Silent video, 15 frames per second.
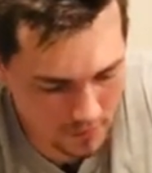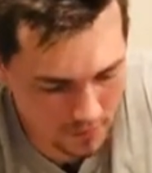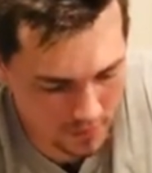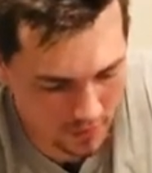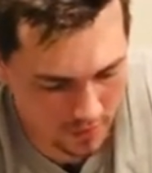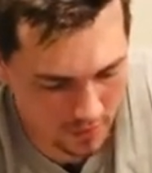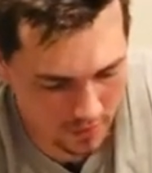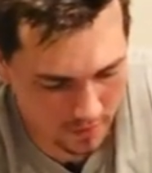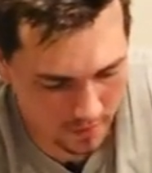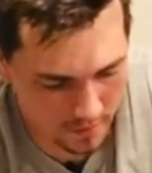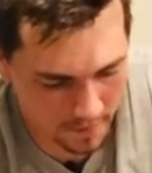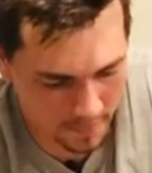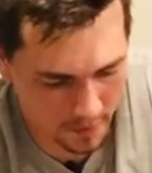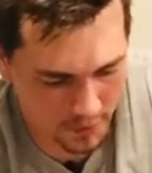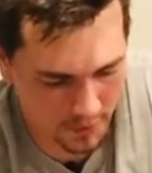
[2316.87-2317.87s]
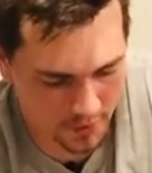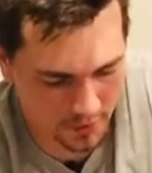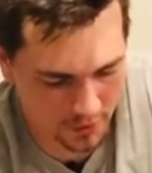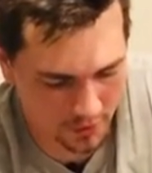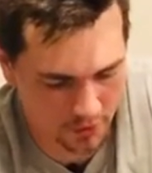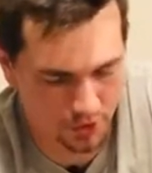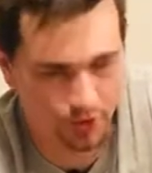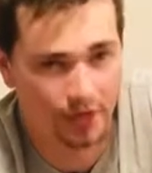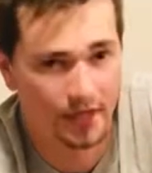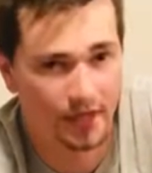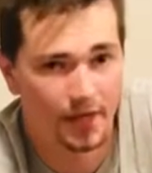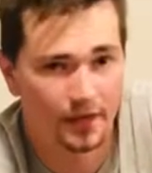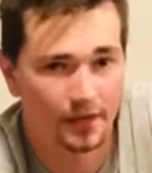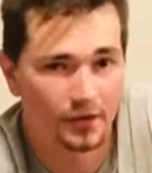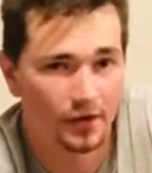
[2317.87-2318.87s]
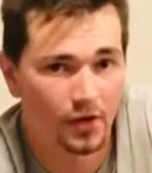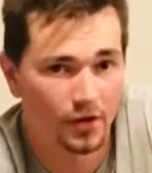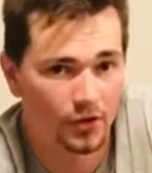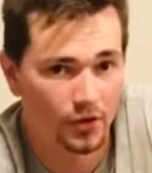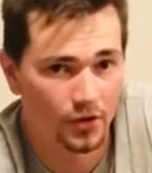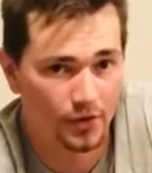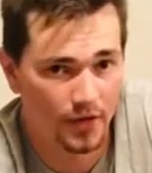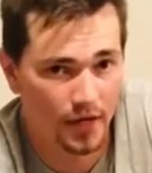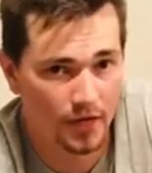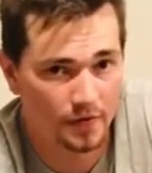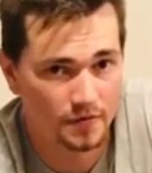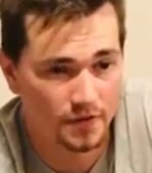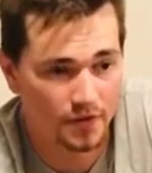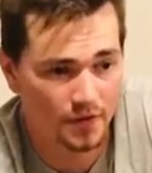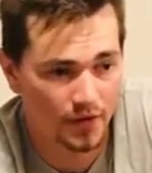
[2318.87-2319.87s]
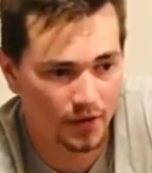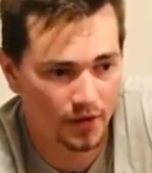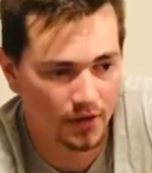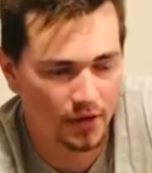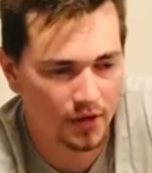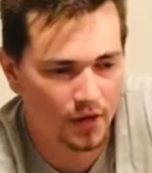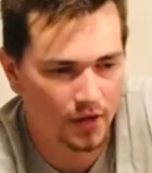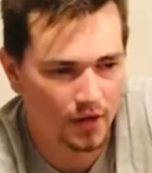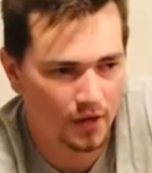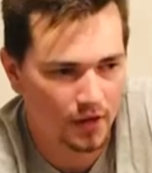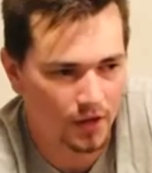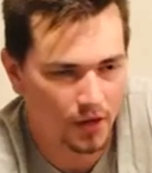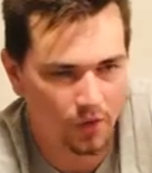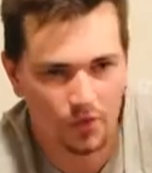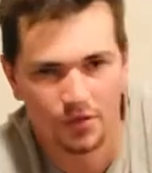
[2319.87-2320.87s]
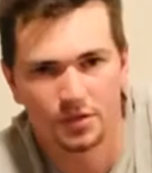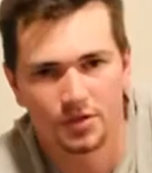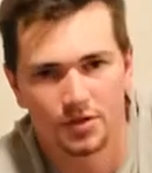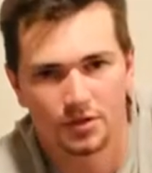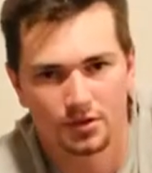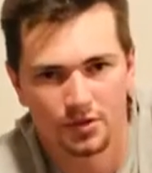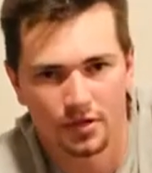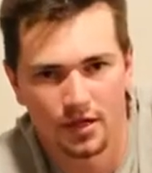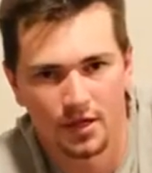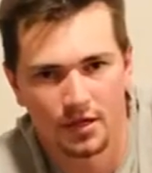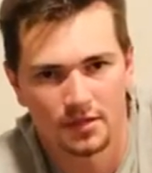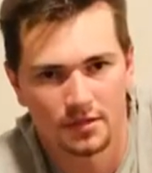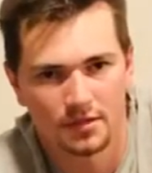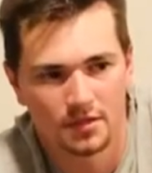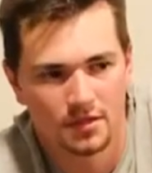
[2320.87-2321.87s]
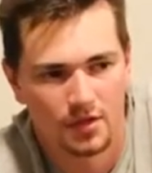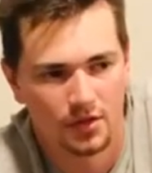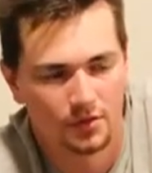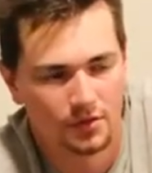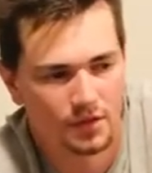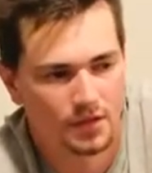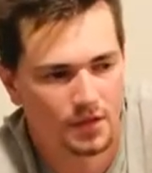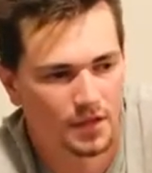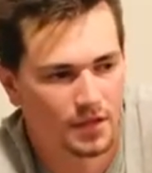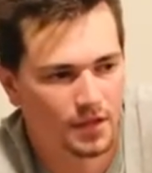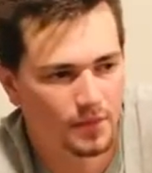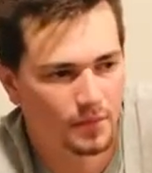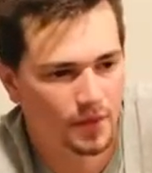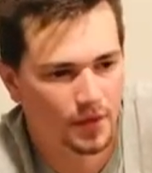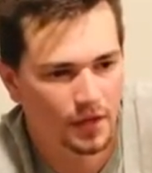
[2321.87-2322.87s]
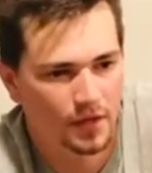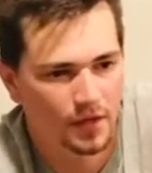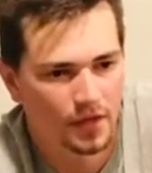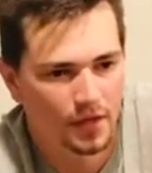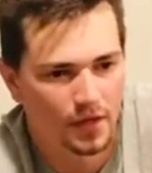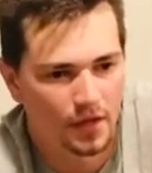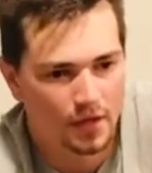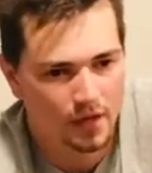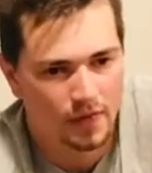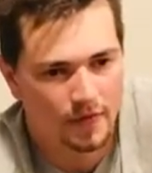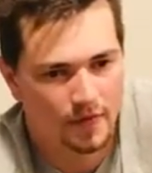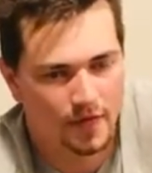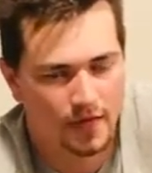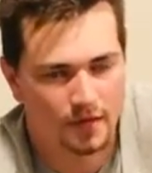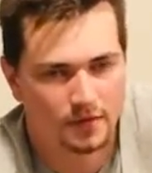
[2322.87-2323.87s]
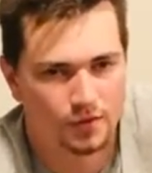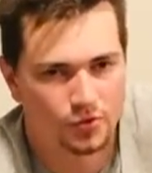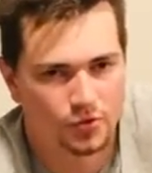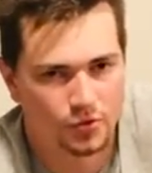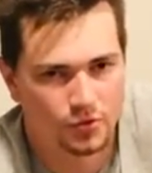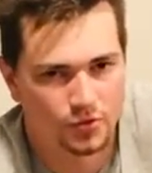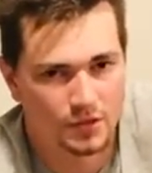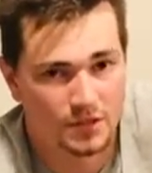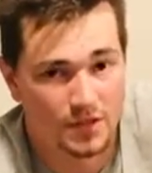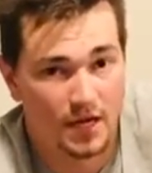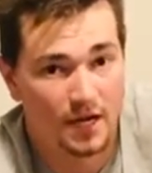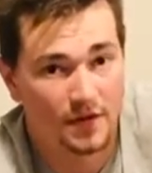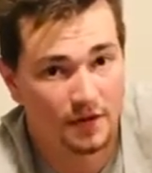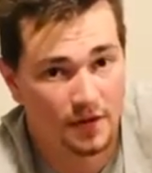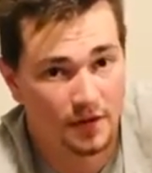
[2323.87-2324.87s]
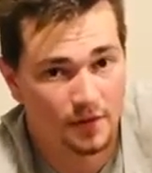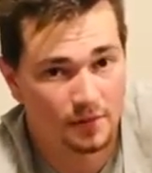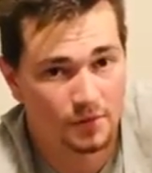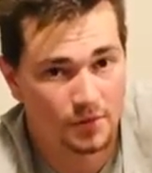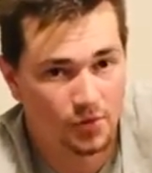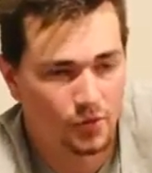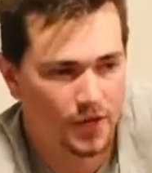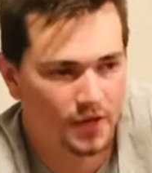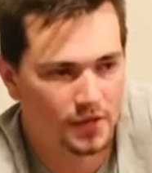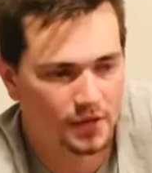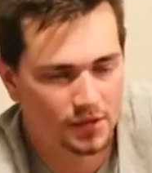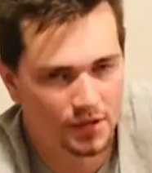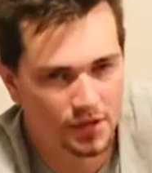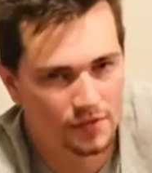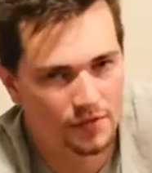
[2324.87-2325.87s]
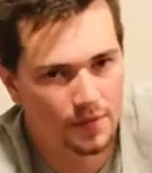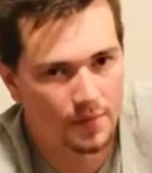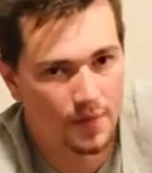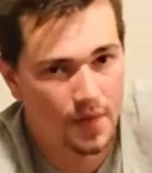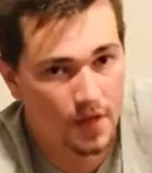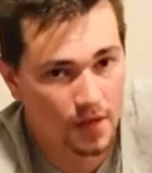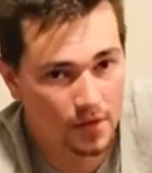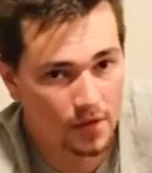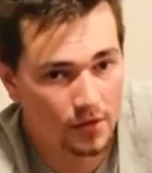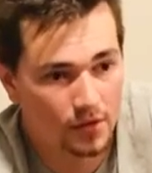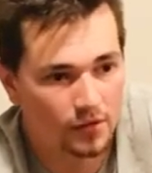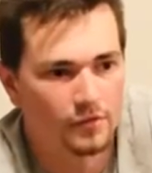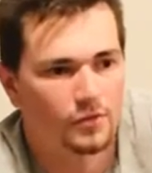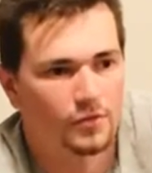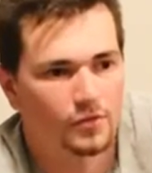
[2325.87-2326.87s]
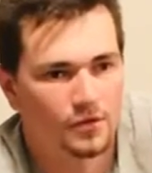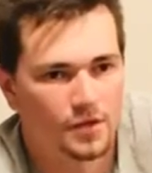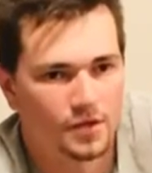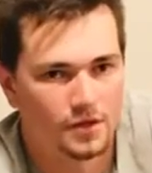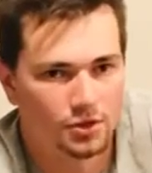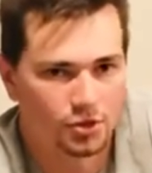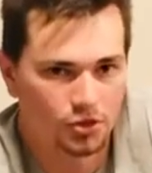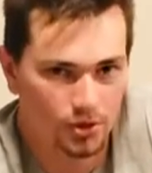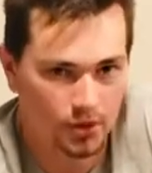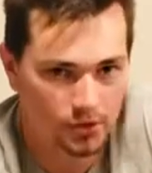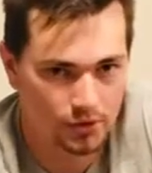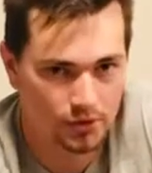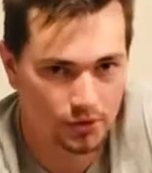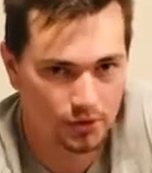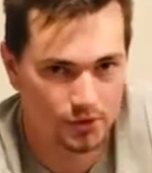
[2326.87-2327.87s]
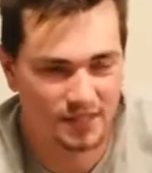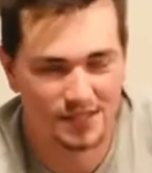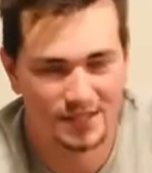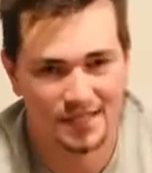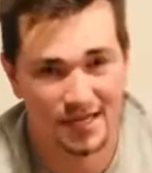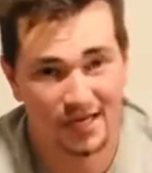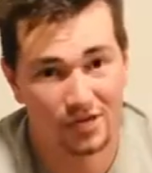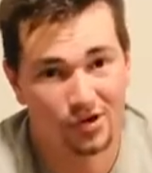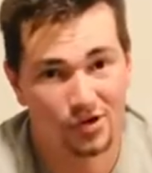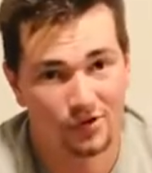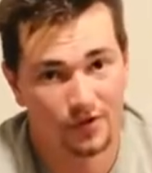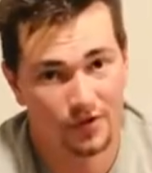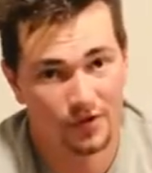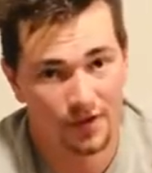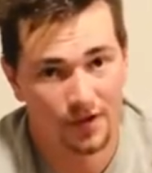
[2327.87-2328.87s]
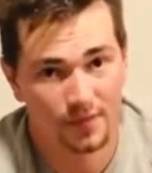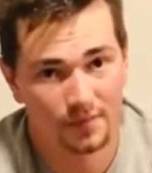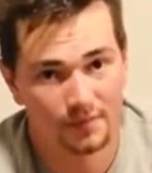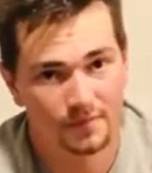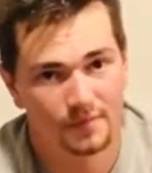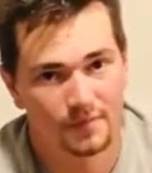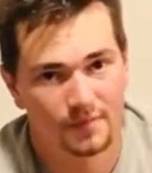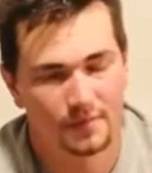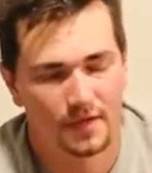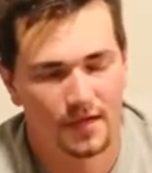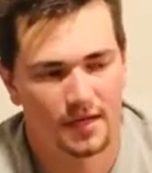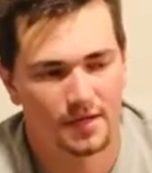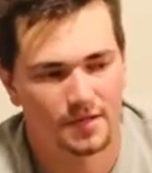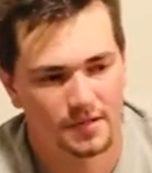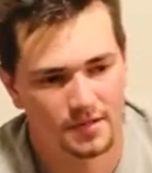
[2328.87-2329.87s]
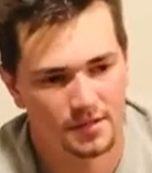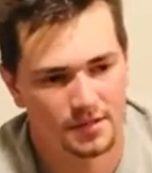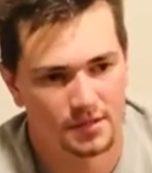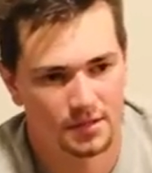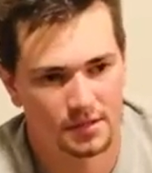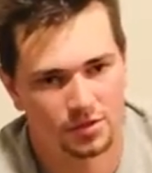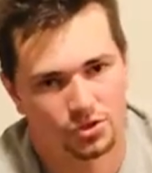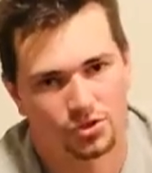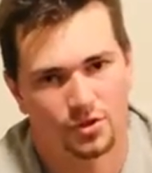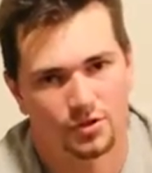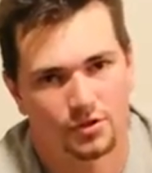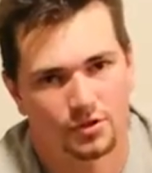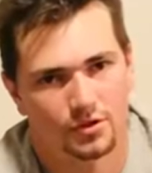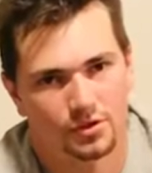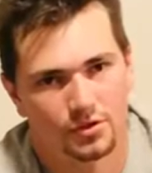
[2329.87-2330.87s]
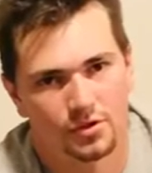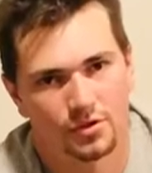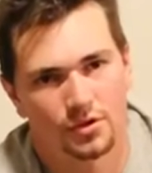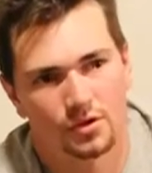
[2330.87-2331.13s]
um, we were learning how to log our dives in there. I wanted to show you guys, I really did, but they had to sign them. So we had to leave them there for the instructors to sign off on them as an instructor